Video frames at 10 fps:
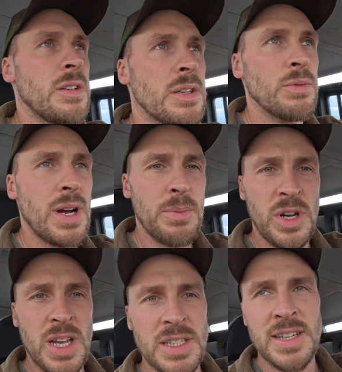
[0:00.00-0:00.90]
The rain
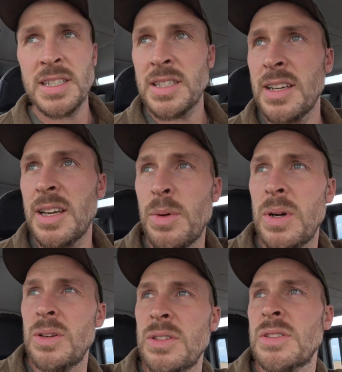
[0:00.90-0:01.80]
we had yesterday
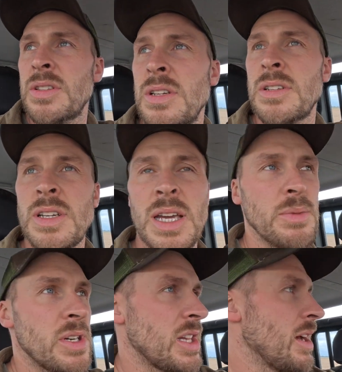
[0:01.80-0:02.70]
while I was
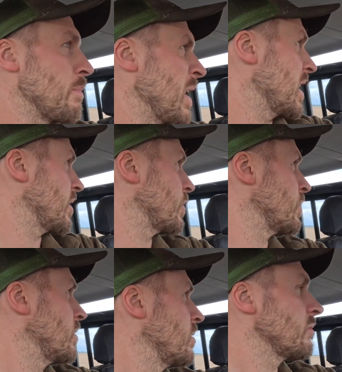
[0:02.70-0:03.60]
getting rid of that
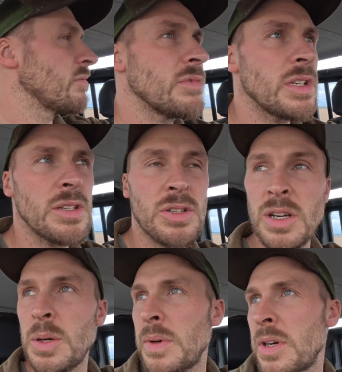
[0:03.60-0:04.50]
bale looked
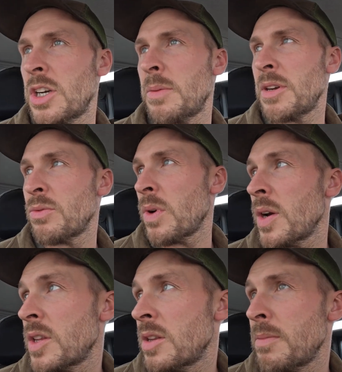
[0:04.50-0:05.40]
like we were going to be
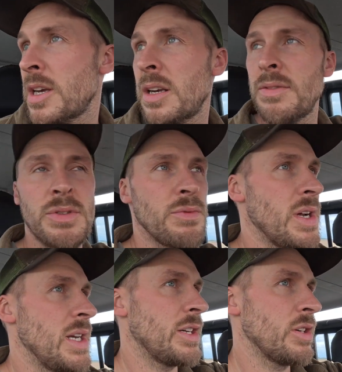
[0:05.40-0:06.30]
right in the middle of a
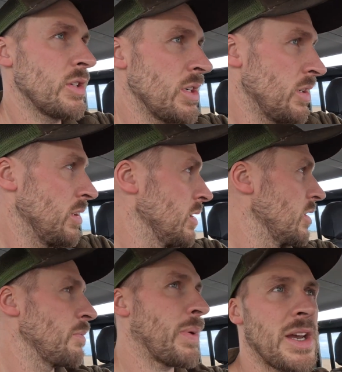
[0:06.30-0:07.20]
really good
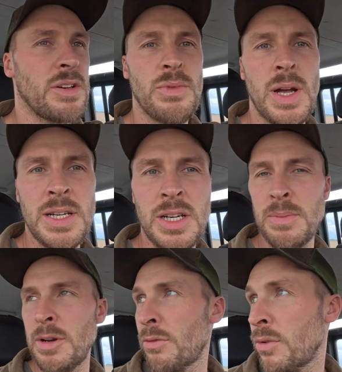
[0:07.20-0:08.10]
band of rain
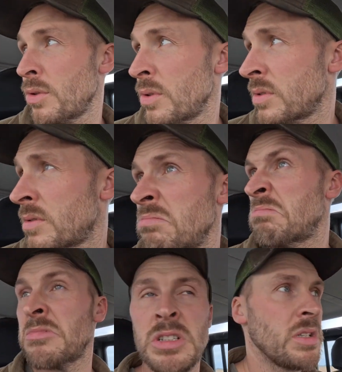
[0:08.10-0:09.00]
coming through, and
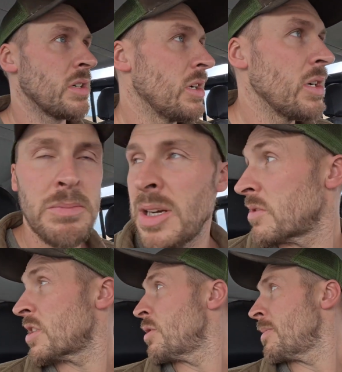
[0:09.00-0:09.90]

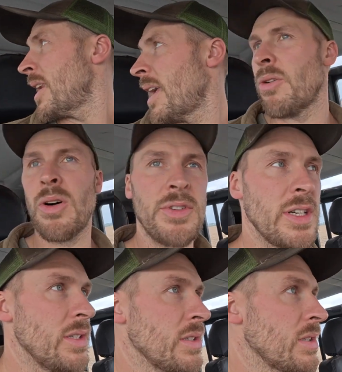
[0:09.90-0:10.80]
about 2 mil out of
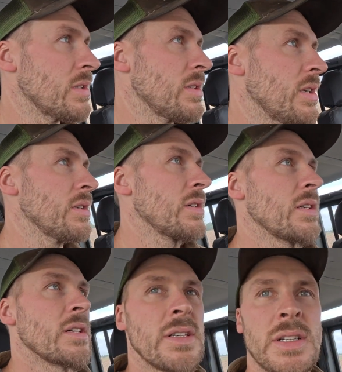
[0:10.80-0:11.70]
it. So
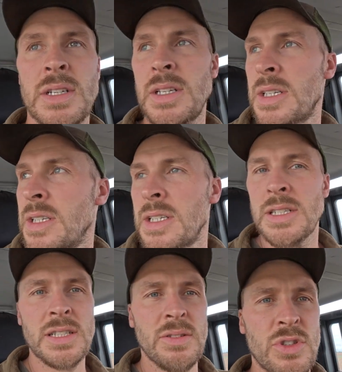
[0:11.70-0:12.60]

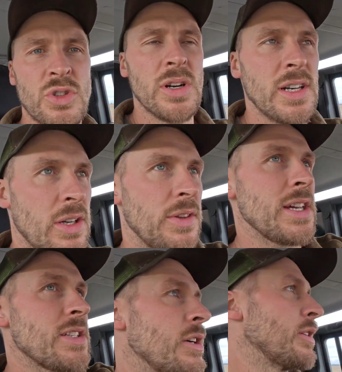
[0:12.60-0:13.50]
still struggling on
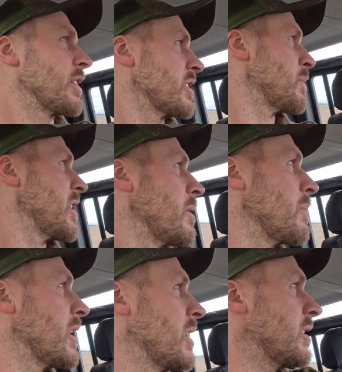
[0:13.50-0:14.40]
that side of things a bit at the
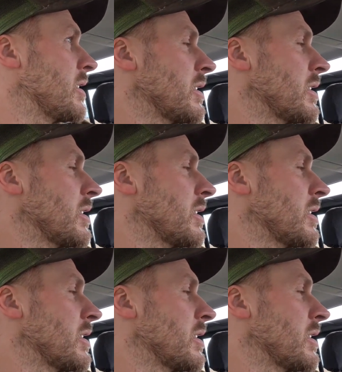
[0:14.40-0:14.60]
minute.